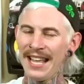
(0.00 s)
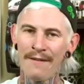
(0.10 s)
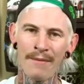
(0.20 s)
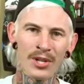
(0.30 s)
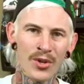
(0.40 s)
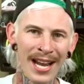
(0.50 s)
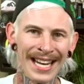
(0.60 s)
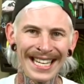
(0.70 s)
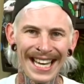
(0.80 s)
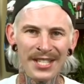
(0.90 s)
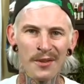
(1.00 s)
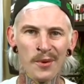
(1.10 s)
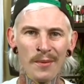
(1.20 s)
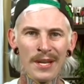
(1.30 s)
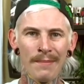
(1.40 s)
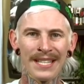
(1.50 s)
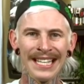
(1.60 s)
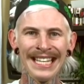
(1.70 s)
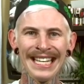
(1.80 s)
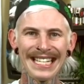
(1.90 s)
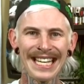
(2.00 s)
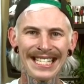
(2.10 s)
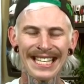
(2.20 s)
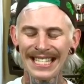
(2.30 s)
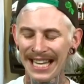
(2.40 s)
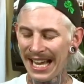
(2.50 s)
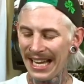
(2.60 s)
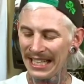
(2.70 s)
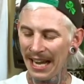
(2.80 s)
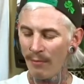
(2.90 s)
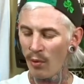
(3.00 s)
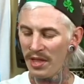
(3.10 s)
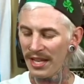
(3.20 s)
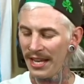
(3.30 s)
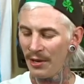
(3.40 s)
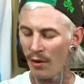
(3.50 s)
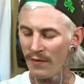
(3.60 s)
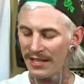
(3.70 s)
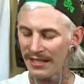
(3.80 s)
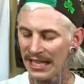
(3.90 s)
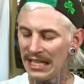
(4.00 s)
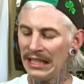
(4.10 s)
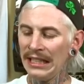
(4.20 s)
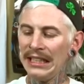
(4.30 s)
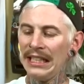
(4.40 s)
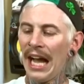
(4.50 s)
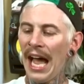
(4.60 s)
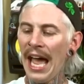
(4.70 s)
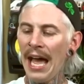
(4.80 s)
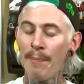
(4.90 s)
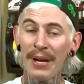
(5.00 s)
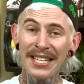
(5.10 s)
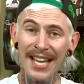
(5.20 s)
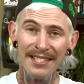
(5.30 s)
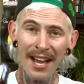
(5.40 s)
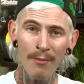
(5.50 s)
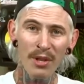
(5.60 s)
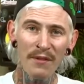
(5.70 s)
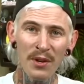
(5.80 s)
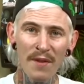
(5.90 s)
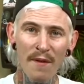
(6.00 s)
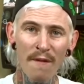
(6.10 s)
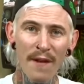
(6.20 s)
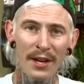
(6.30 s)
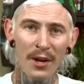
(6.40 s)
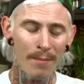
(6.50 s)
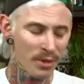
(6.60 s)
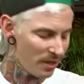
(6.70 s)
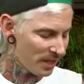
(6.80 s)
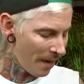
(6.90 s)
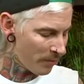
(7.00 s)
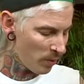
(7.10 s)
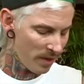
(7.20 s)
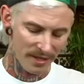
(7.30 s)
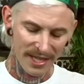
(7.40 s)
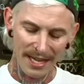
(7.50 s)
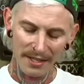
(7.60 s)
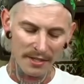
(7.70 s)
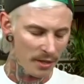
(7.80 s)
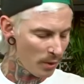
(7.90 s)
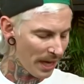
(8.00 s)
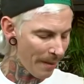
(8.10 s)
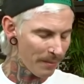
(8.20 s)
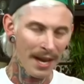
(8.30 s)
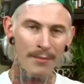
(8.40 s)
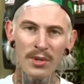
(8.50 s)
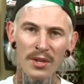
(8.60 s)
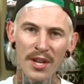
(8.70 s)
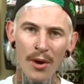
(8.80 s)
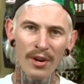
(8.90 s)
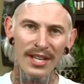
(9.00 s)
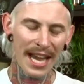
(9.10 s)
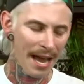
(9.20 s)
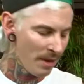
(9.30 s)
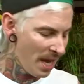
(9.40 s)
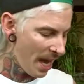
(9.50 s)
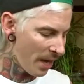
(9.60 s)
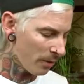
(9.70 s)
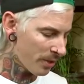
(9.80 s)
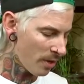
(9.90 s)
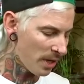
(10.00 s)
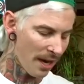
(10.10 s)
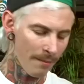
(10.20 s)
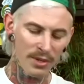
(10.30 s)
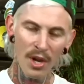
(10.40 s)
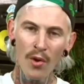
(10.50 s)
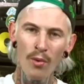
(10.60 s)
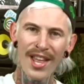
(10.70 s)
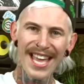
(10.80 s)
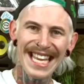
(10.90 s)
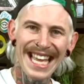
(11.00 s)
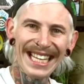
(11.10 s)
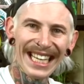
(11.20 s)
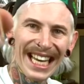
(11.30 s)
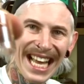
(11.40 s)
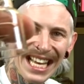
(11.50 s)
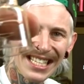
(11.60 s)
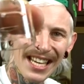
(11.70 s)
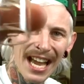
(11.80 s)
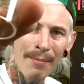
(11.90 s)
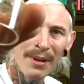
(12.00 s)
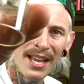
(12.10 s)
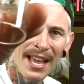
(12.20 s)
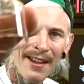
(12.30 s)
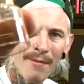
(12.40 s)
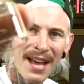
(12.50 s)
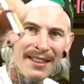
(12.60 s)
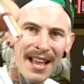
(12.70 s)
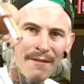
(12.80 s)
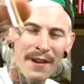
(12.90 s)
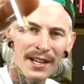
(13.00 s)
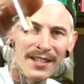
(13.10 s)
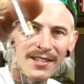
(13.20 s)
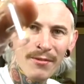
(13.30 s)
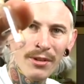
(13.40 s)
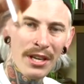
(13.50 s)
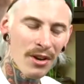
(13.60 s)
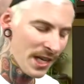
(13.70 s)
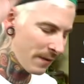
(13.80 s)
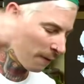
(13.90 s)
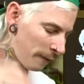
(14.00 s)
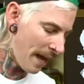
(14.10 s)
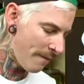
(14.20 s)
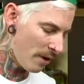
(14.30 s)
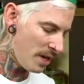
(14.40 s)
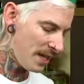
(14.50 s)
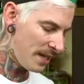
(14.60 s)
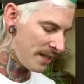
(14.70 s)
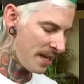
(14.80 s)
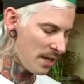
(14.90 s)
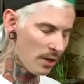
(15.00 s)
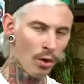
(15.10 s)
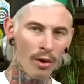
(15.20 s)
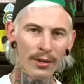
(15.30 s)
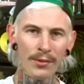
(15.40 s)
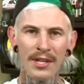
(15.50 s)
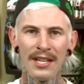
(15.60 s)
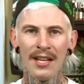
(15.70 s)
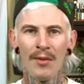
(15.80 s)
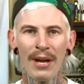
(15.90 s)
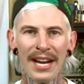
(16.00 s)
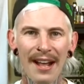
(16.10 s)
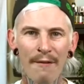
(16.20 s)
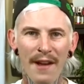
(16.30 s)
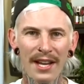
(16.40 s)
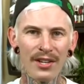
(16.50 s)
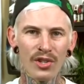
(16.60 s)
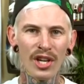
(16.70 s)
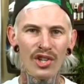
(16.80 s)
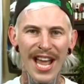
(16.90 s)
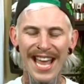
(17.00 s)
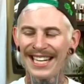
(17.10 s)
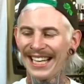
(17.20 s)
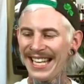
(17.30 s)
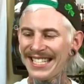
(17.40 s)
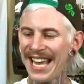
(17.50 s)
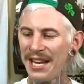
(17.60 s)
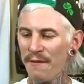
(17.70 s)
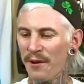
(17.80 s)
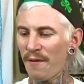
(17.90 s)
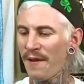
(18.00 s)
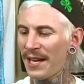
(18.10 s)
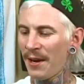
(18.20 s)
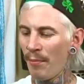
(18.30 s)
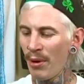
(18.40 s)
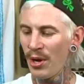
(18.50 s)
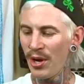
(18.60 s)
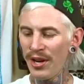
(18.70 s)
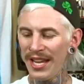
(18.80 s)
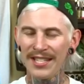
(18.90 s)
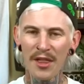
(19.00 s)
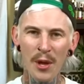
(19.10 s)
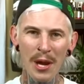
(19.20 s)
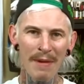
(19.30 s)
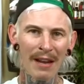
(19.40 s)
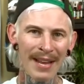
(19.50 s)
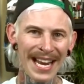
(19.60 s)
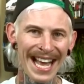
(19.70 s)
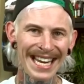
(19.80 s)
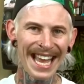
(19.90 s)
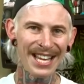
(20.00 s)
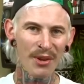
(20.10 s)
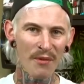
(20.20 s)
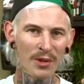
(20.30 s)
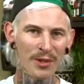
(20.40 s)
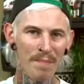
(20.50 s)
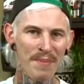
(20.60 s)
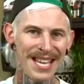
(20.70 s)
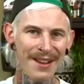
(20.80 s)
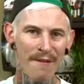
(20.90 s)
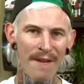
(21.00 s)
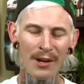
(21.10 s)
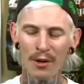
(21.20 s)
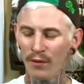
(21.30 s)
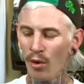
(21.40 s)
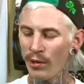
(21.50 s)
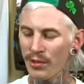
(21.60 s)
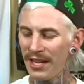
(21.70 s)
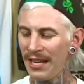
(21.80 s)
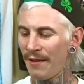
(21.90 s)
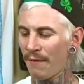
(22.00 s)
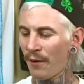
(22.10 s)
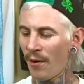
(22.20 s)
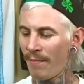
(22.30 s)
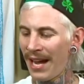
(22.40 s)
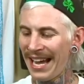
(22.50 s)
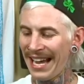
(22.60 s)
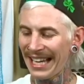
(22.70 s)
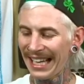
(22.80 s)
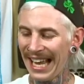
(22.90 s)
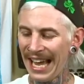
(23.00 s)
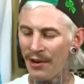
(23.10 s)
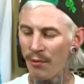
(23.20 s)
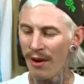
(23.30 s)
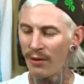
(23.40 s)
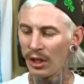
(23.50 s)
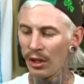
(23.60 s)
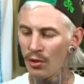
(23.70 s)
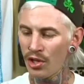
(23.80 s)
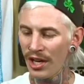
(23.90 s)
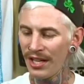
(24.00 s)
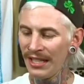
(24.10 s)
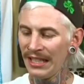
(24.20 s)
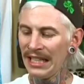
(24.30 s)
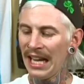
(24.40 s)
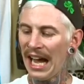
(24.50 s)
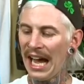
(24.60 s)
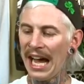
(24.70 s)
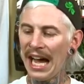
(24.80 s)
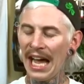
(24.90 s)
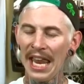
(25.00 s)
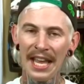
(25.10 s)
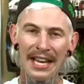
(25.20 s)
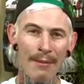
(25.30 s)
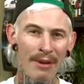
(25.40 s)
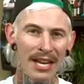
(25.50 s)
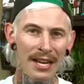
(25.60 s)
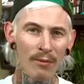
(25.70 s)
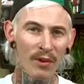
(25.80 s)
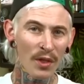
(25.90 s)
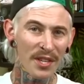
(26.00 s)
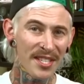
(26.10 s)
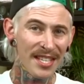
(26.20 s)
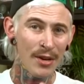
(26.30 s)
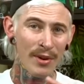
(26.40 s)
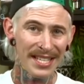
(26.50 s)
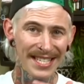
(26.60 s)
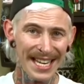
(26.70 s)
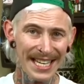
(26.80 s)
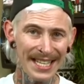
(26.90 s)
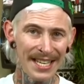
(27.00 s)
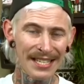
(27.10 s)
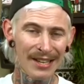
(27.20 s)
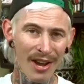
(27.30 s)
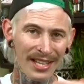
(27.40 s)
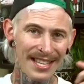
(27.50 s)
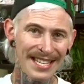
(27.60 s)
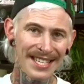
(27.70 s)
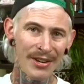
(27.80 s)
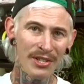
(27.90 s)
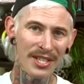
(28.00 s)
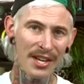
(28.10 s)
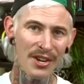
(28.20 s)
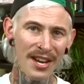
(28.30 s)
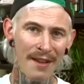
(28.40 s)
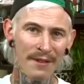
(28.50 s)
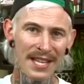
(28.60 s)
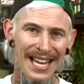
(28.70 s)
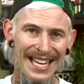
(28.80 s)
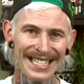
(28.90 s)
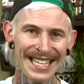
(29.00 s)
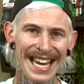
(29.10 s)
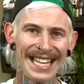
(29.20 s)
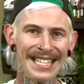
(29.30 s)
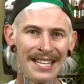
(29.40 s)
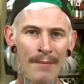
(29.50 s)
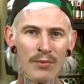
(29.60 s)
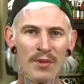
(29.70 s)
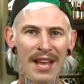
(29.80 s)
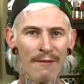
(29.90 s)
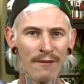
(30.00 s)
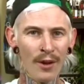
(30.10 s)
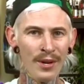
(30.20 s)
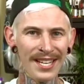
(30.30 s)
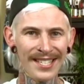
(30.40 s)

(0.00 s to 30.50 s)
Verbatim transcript: there from Australian Custom Drip Tips. Doesn't uh, come with the kit, obviously. Uh, but it does come with a few different fucking options. Comes with the stainless steel cap, comes with the Delrin cap, and also comes with a glass cap. How about that, fuckers? Really nice for flavour, and you can see your coils. But enough fucking chit-chatting. Let's take it for a fucking burn. It's a thirty millimeter R D A, so I've got some big fuck-off coils in here from uh, Cloud Revolution. Uh, they're coming in, we've got the series deck in this, like the series deck you can get for the R T A. This comes with that floating